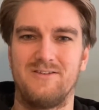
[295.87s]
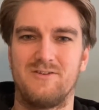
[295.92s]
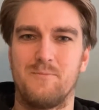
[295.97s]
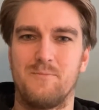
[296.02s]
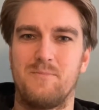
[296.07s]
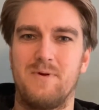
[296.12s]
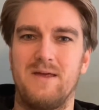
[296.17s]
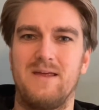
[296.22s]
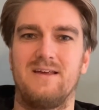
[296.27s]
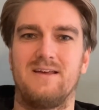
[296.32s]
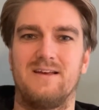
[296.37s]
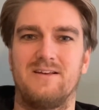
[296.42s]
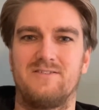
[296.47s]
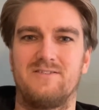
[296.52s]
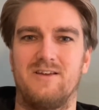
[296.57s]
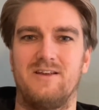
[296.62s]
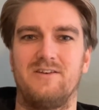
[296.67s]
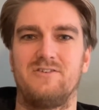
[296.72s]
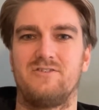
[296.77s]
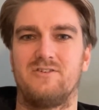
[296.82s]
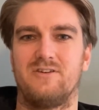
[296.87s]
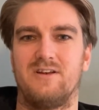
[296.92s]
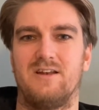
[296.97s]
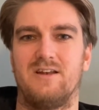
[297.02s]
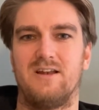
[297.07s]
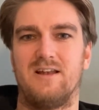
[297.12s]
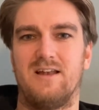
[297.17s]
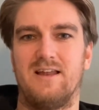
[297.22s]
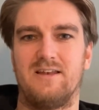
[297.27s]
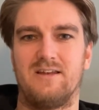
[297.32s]
The paying attention and
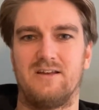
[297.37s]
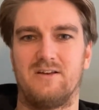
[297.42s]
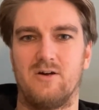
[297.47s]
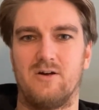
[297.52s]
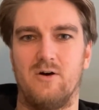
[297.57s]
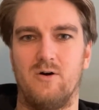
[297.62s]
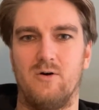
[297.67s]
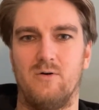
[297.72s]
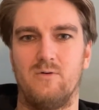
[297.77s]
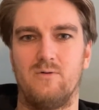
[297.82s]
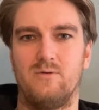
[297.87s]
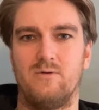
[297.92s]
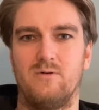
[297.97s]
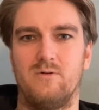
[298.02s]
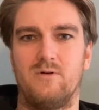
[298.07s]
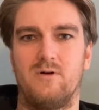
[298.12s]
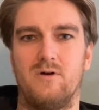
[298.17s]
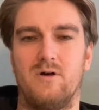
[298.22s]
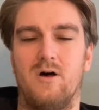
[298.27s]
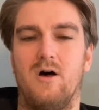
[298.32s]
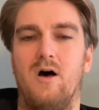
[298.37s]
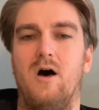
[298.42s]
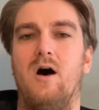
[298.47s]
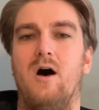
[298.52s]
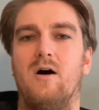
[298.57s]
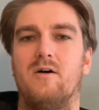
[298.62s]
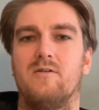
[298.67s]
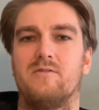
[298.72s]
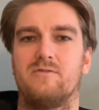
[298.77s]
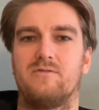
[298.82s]
the letting go
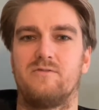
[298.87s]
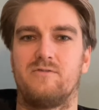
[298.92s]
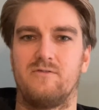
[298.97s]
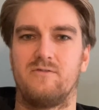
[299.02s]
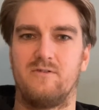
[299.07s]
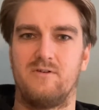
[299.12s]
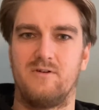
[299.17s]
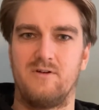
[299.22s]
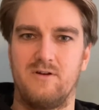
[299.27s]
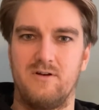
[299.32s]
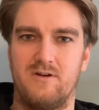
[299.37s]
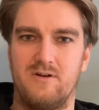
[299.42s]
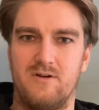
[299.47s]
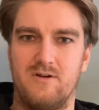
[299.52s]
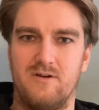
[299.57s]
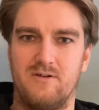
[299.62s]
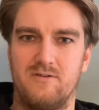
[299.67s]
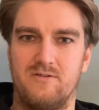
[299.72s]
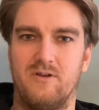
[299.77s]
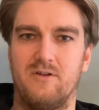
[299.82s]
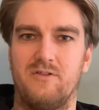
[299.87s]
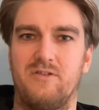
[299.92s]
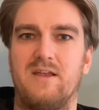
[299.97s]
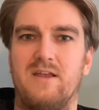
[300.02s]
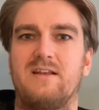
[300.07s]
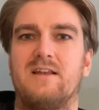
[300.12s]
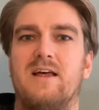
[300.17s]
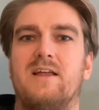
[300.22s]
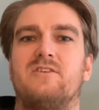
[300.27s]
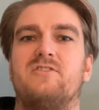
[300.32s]
of the
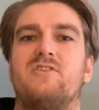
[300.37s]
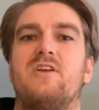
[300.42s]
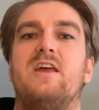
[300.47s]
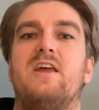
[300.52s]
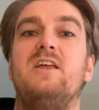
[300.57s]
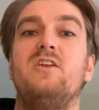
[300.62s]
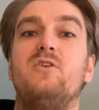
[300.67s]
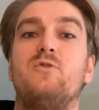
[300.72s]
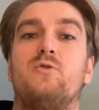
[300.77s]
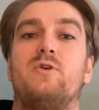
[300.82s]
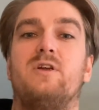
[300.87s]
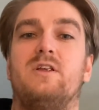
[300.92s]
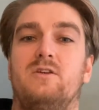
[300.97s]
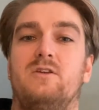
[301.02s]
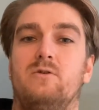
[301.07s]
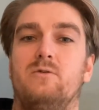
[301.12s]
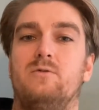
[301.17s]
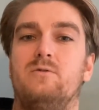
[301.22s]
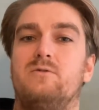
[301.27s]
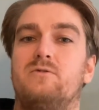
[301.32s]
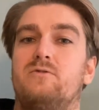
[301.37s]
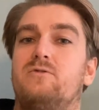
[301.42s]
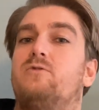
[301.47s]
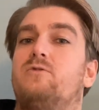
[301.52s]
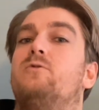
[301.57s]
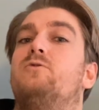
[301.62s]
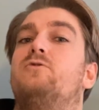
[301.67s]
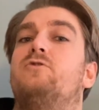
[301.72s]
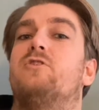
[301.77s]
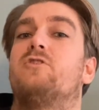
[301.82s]
thing that is hindering you
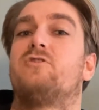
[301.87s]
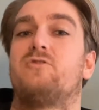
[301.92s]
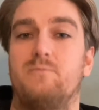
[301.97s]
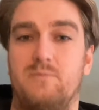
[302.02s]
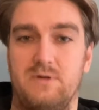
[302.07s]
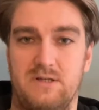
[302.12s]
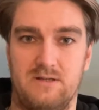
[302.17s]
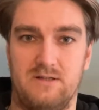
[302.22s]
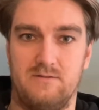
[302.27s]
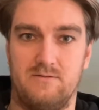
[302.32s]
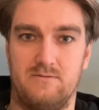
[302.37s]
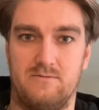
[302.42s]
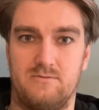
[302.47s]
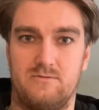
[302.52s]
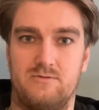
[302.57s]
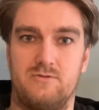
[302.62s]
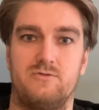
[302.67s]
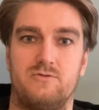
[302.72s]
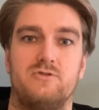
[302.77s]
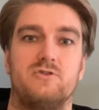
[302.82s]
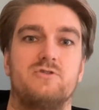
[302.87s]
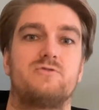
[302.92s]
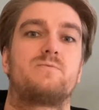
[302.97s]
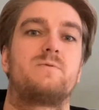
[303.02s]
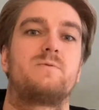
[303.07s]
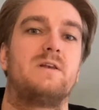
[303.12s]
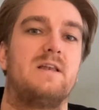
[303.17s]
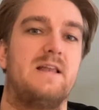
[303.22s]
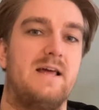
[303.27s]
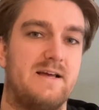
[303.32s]
to just be, to just
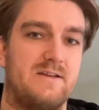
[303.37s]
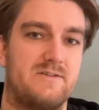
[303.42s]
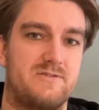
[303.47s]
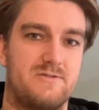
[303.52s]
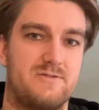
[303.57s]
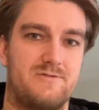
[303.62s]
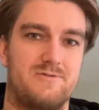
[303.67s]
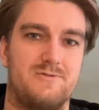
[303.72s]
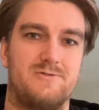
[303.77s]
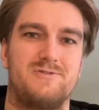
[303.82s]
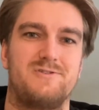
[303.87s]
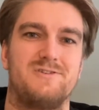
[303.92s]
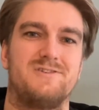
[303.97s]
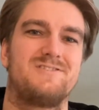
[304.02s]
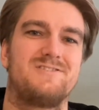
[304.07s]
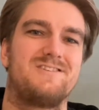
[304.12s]
relax, to just